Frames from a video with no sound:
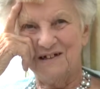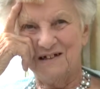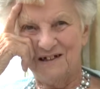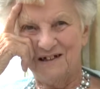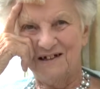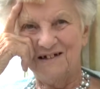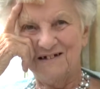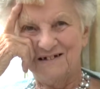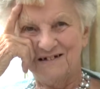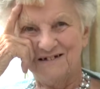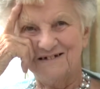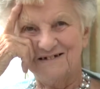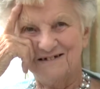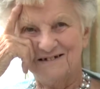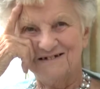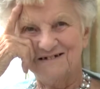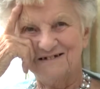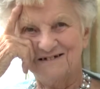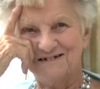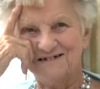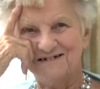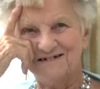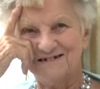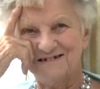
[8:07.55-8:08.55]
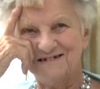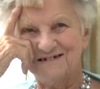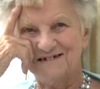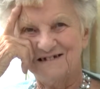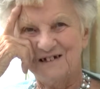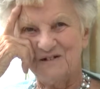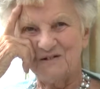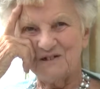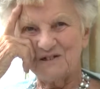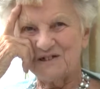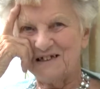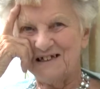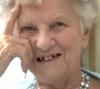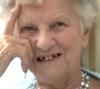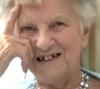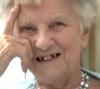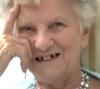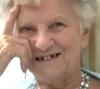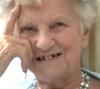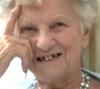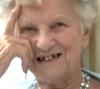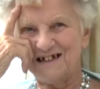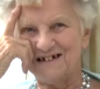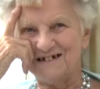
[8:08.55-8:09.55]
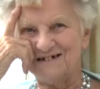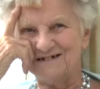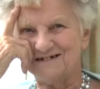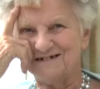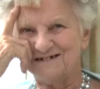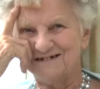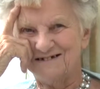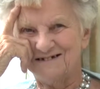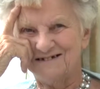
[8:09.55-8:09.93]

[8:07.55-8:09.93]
Yeah. I wasn't allowed out.